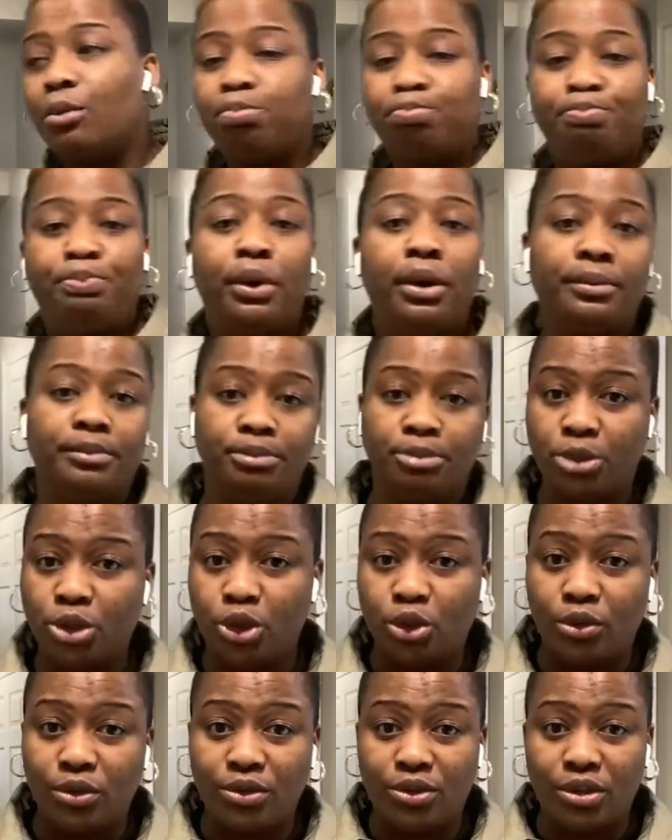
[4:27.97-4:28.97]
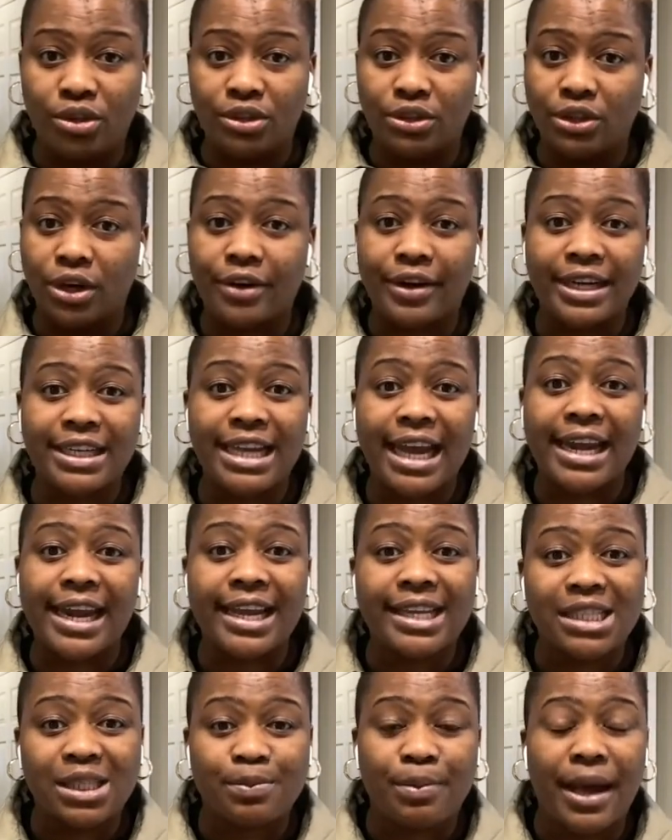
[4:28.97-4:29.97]
boom, you're already an
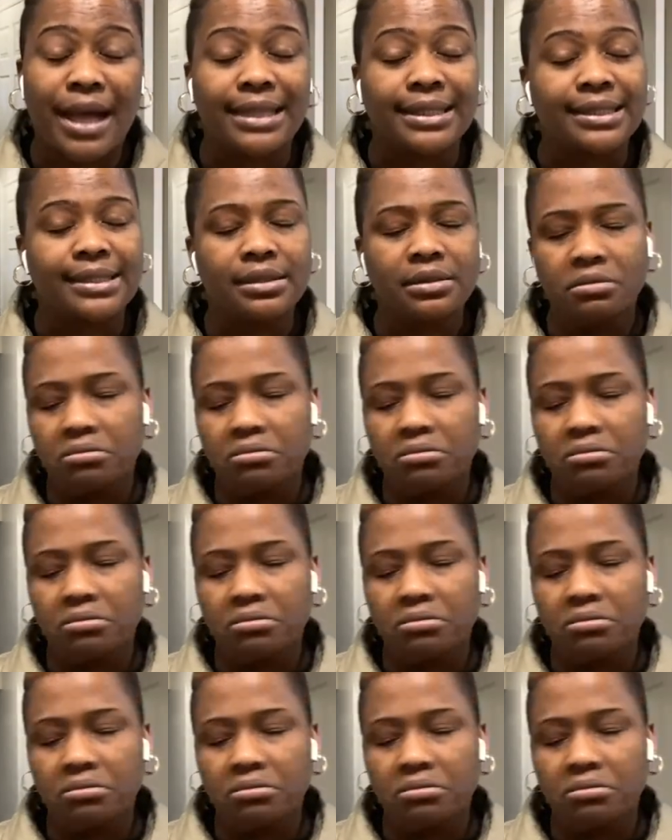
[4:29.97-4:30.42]
expert.